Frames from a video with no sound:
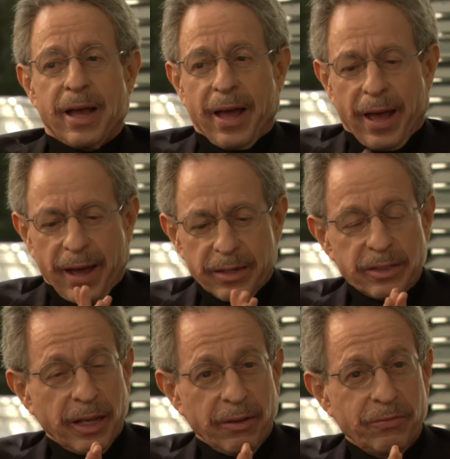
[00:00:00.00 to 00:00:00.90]

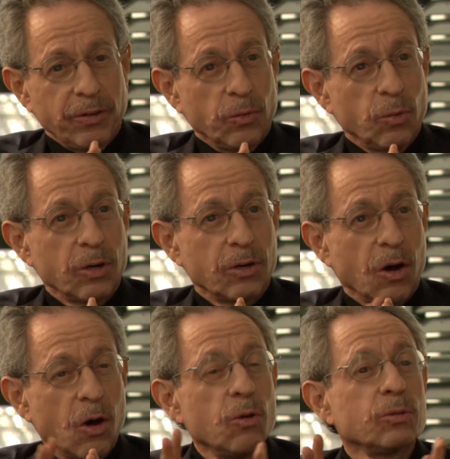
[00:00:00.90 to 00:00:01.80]
And if it were
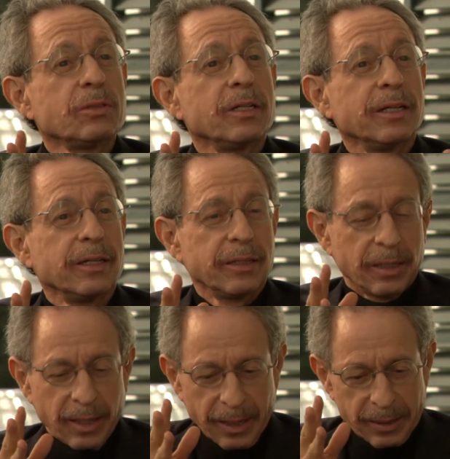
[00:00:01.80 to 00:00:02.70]
only
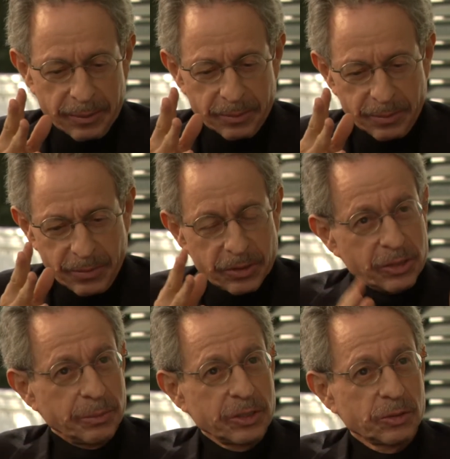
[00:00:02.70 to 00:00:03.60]
um, the
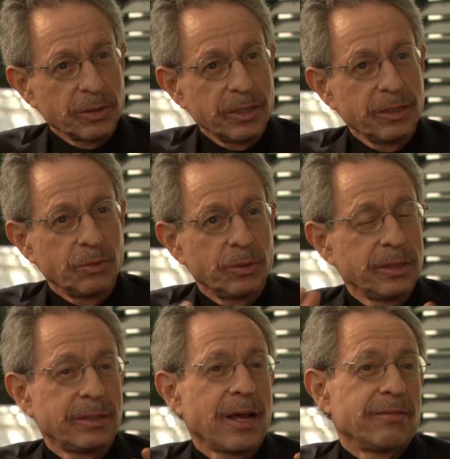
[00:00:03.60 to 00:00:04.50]
symmetry,
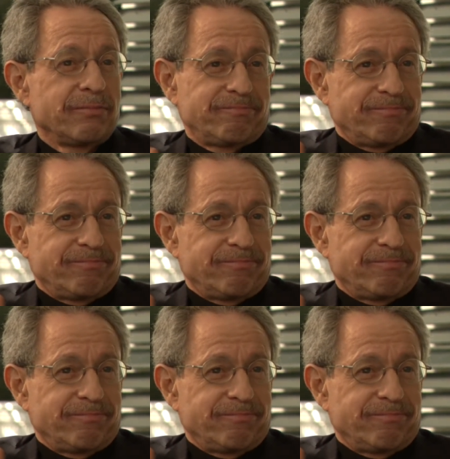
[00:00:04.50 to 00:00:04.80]
we'd have